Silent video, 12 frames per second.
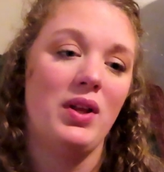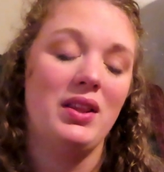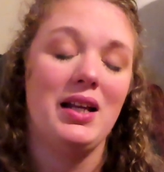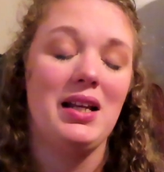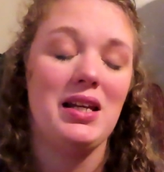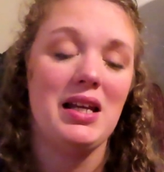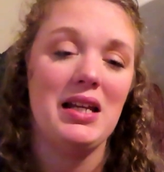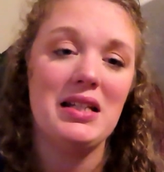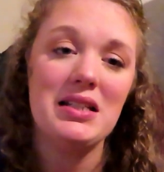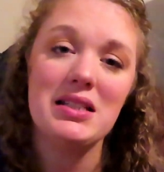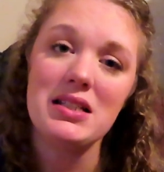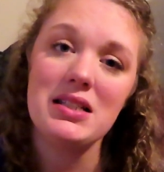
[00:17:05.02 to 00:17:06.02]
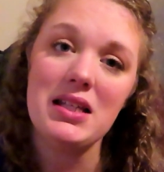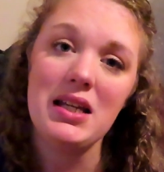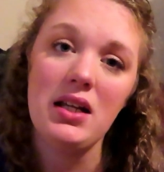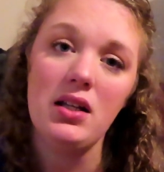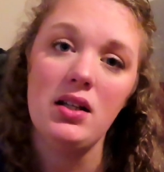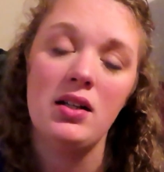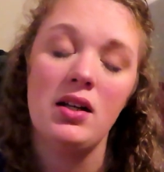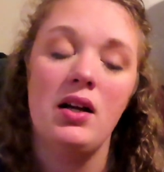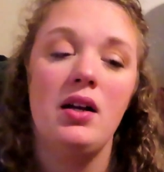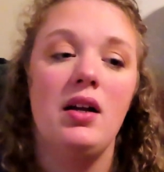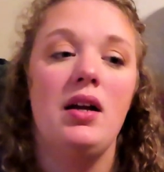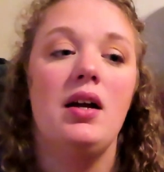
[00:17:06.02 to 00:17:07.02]
what they needed to see.
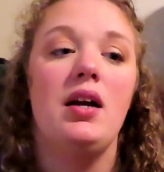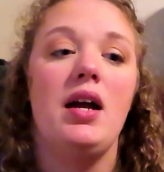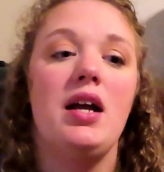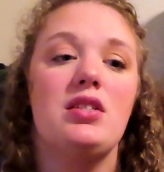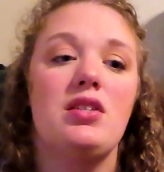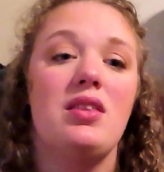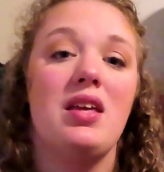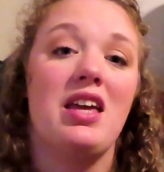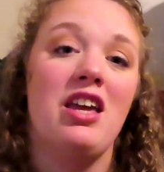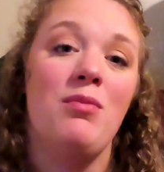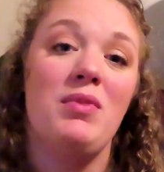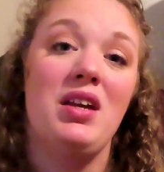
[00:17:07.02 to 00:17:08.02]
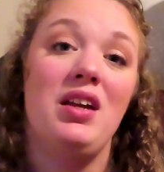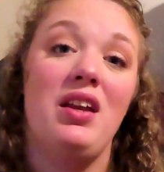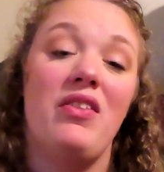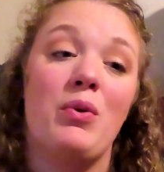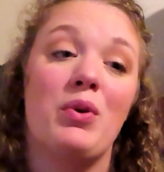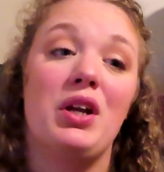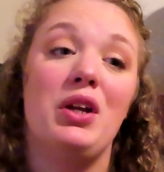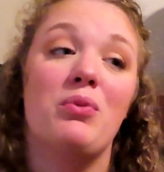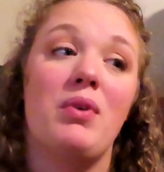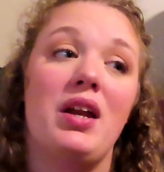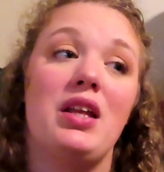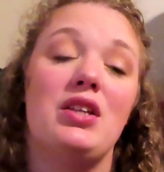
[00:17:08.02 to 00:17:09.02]
And so they came in and they were
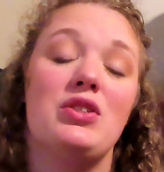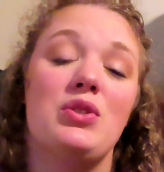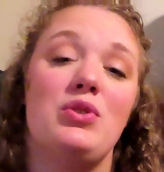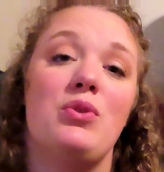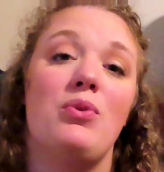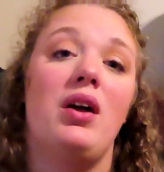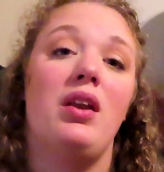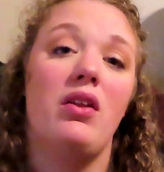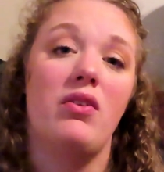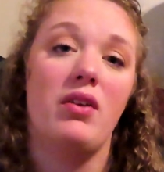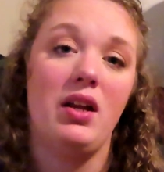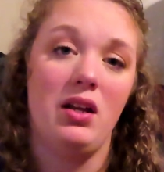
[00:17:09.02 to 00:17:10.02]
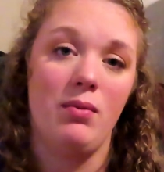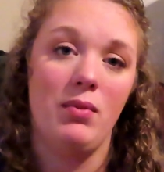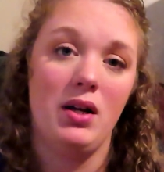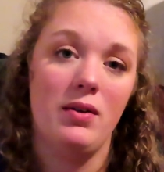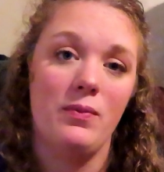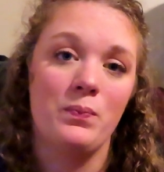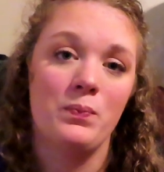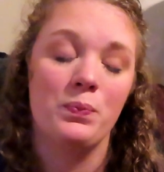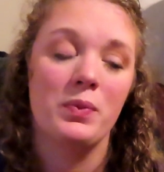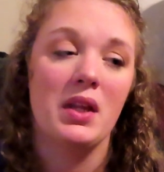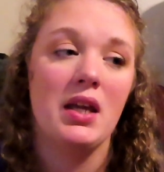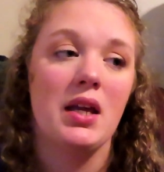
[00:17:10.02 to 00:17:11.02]
getting ready to do another enema.
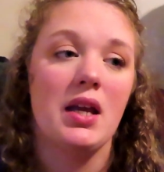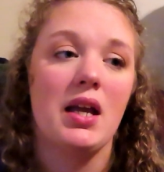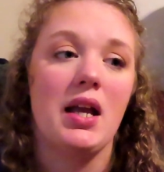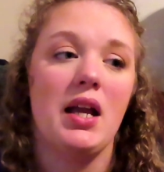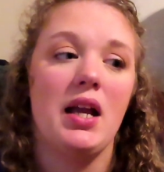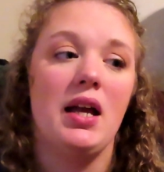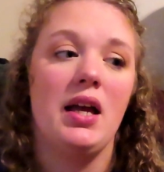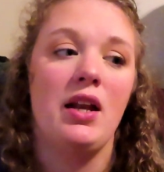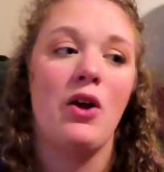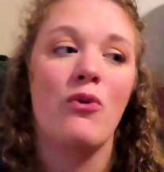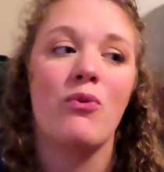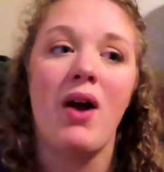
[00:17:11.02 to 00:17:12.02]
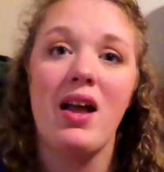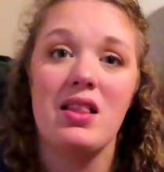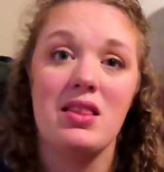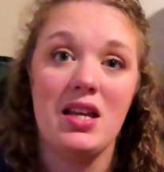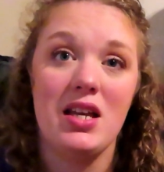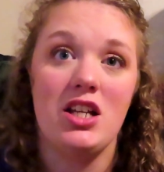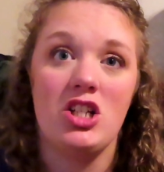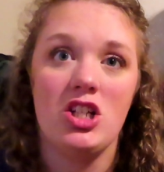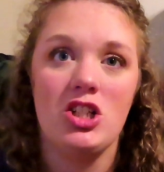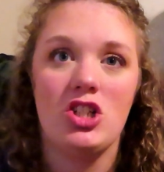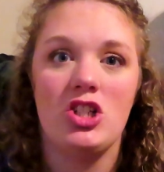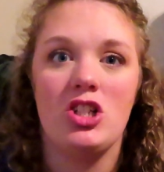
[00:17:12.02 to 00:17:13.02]
And right
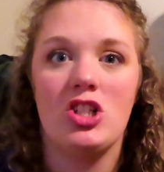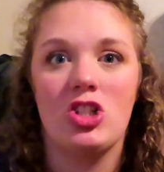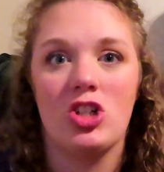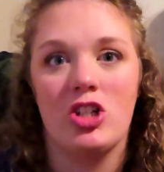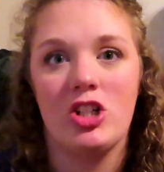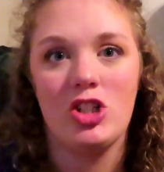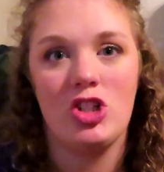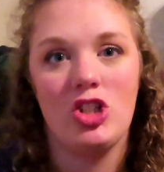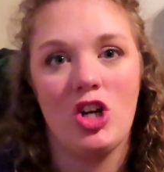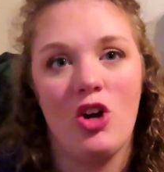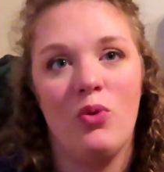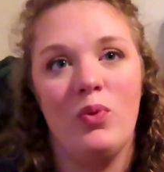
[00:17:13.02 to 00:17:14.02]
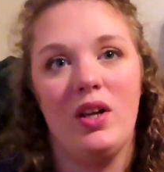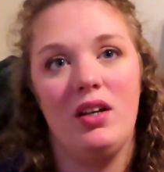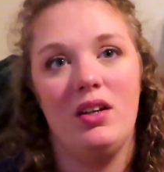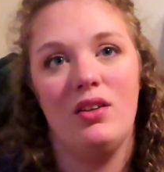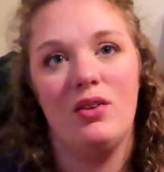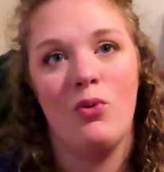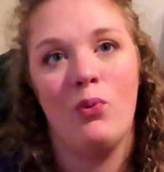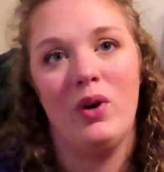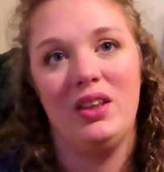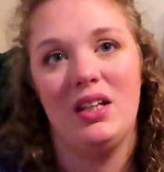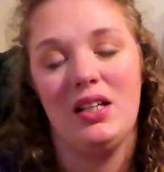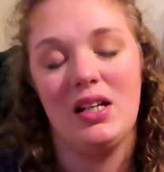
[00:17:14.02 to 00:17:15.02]
then, she started showing
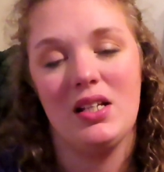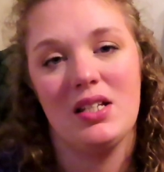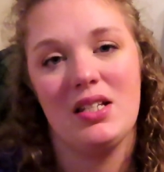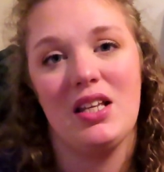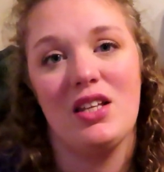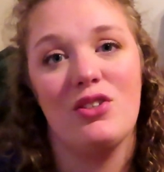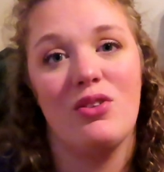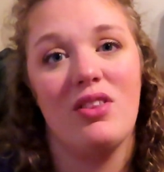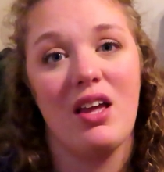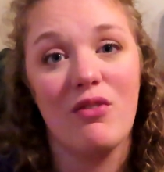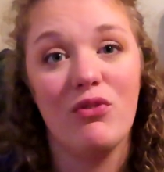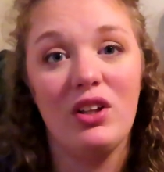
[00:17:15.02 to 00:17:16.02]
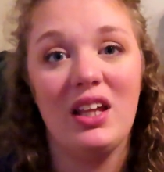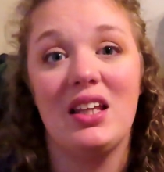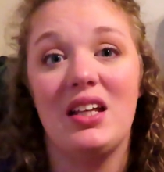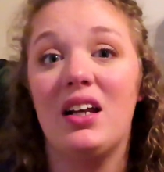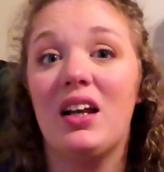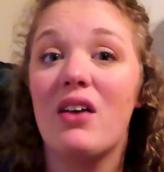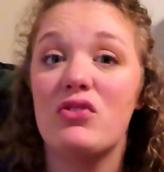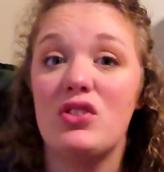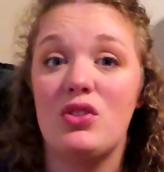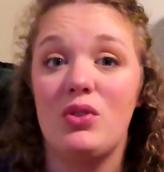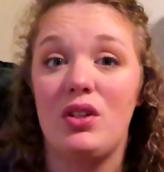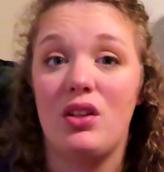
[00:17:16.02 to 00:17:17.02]
what they needed to see. So thankfully, they didn't have
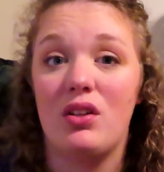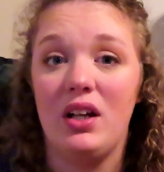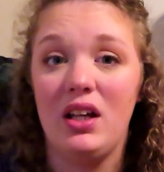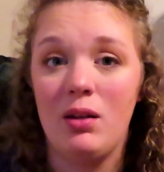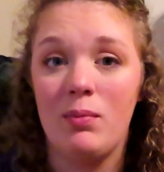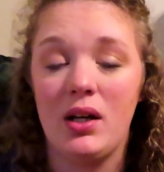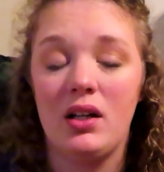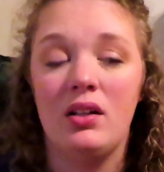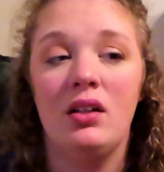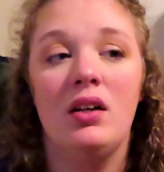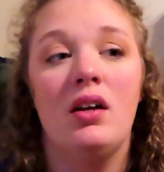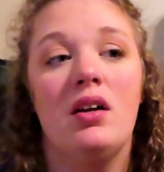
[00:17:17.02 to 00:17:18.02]
to do another enema